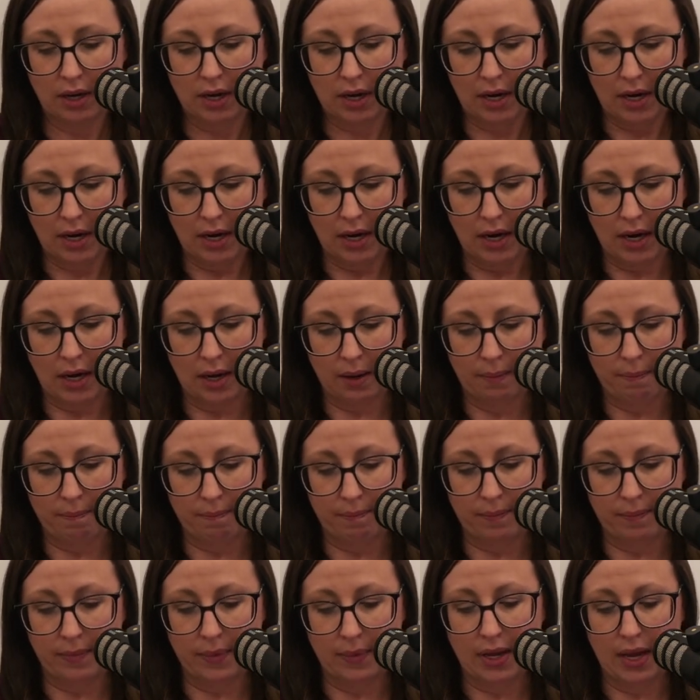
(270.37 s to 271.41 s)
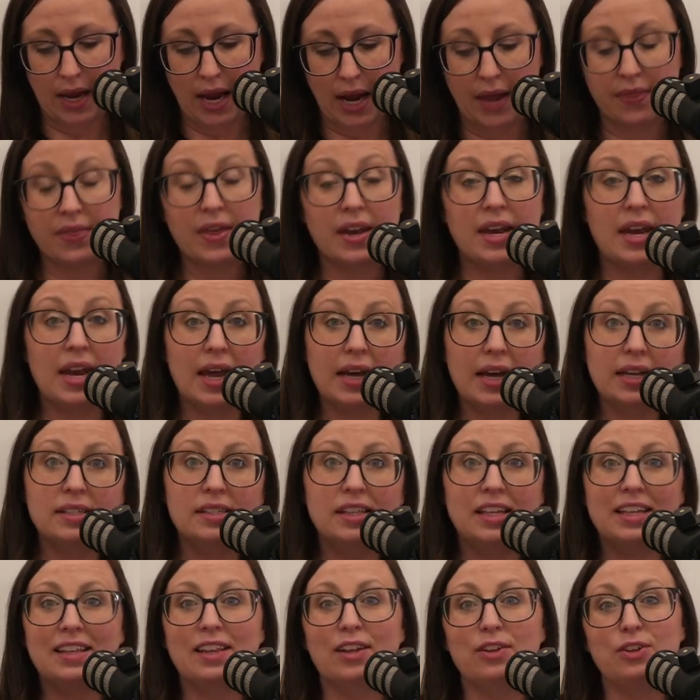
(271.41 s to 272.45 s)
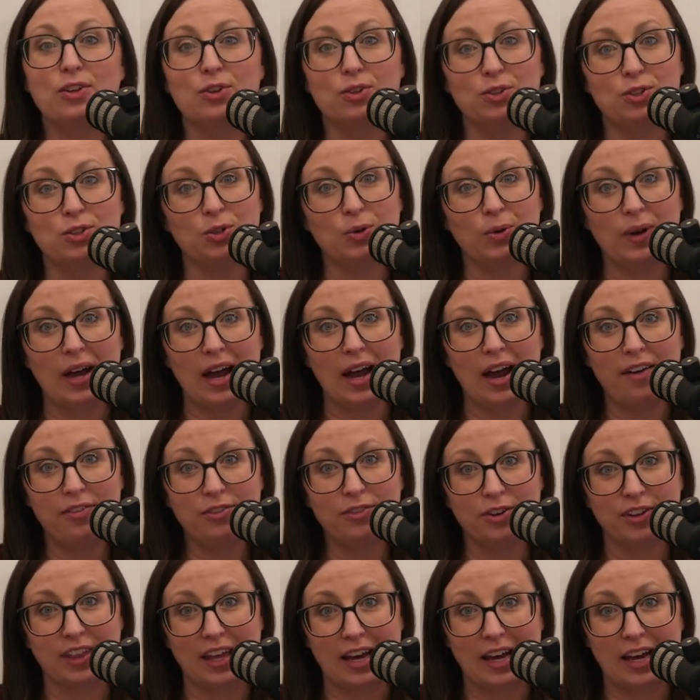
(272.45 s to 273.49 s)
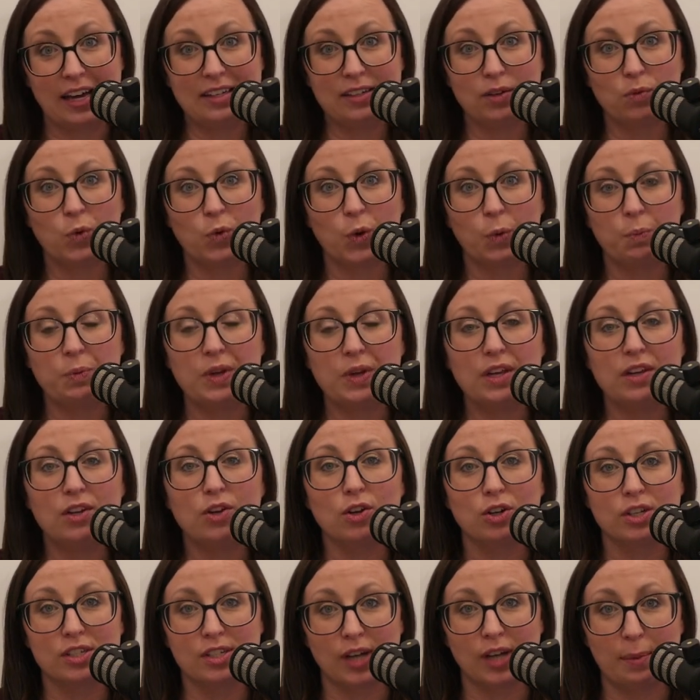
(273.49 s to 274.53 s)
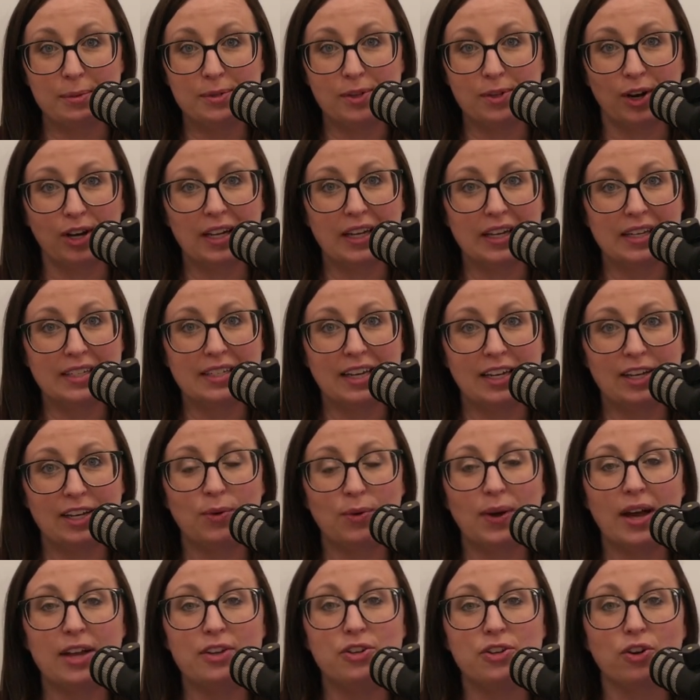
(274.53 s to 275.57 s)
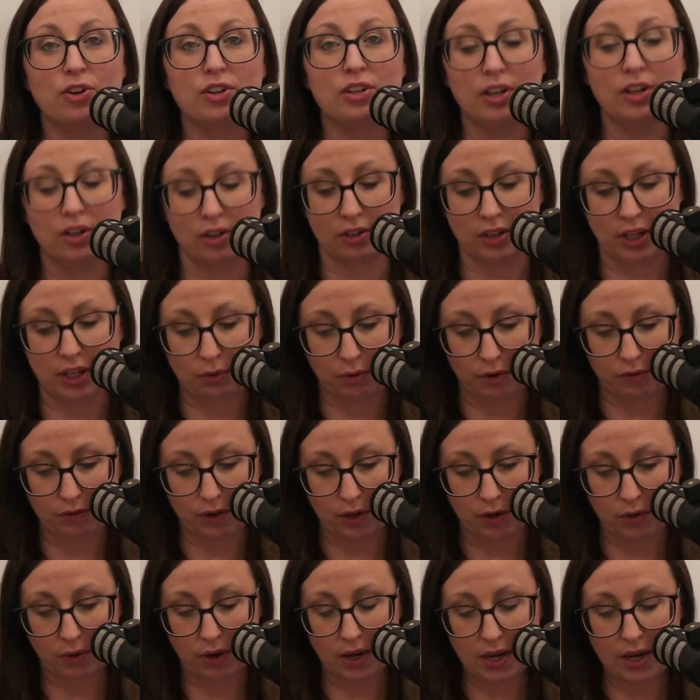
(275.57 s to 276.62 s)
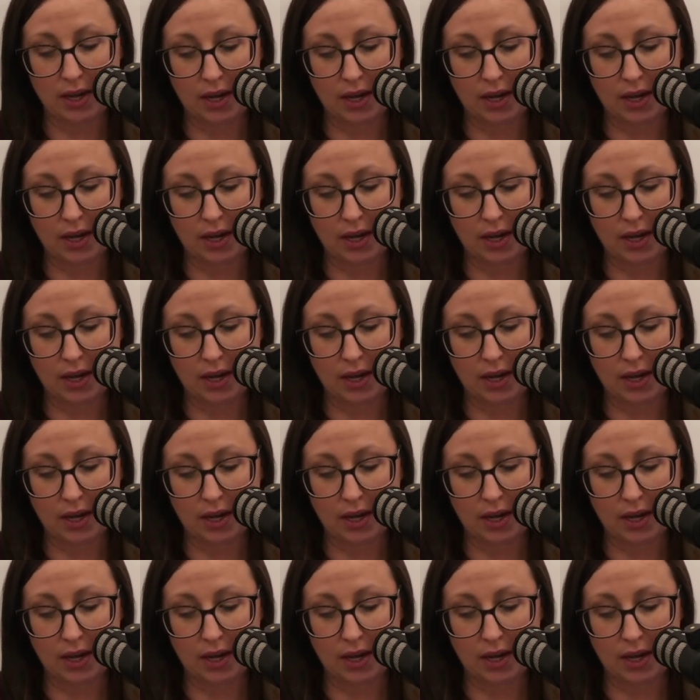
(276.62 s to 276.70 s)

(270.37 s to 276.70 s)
And the next thing that you'll do after that will be your stop, start, and continue and your yearly review.